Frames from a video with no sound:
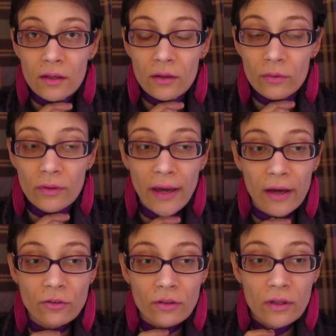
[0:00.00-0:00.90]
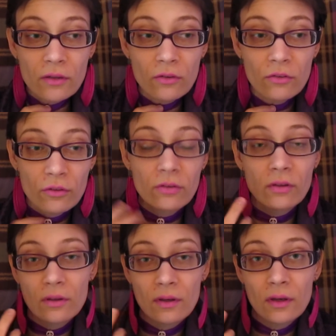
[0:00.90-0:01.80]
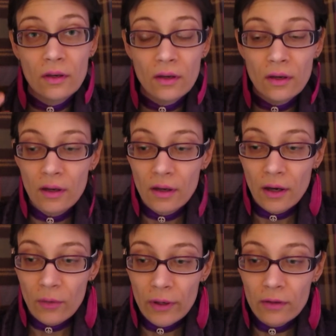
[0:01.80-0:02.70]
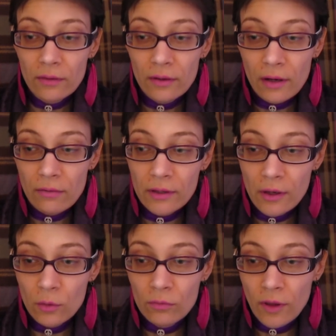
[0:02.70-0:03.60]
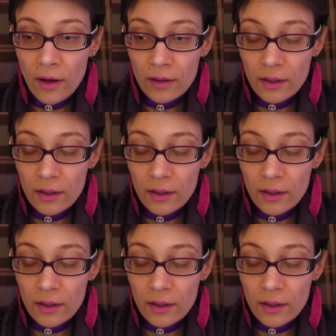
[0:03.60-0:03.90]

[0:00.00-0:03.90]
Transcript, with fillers: It really actually is just a regular everyday old vlog,